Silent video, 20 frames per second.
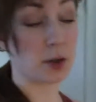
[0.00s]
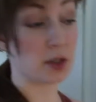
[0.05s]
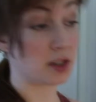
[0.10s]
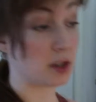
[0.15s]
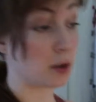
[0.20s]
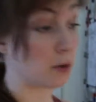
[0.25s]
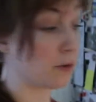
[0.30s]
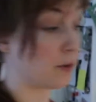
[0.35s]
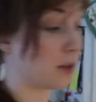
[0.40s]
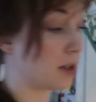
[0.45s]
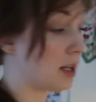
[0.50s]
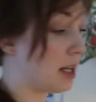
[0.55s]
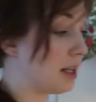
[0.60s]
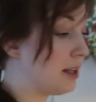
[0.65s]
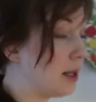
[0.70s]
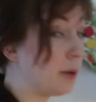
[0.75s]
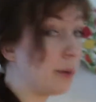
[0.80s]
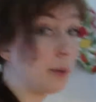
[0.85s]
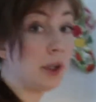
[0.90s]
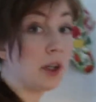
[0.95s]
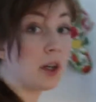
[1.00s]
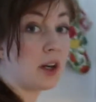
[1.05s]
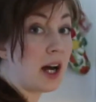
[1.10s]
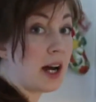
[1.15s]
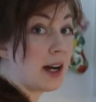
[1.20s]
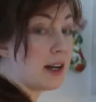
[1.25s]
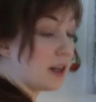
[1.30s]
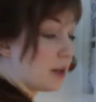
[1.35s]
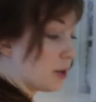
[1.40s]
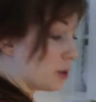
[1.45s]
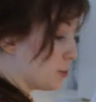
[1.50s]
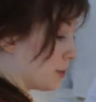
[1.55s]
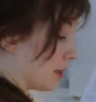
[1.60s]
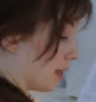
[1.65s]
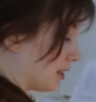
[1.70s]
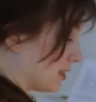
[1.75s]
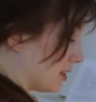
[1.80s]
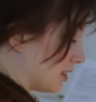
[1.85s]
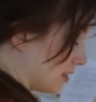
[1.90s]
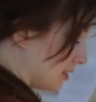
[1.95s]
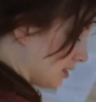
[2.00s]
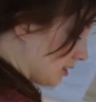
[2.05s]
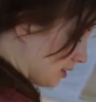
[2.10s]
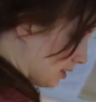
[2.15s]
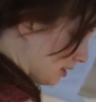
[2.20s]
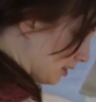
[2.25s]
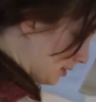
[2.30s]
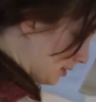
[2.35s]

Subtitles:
to soften, and then we're gonna add our spices.